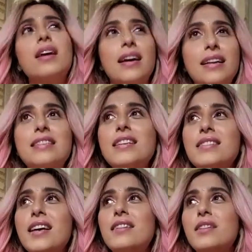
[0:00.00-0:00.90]
I recently
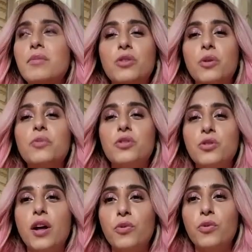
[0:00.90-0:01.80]
sang a Tamil song which is
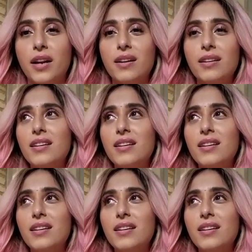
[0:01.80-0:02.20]
not out yet,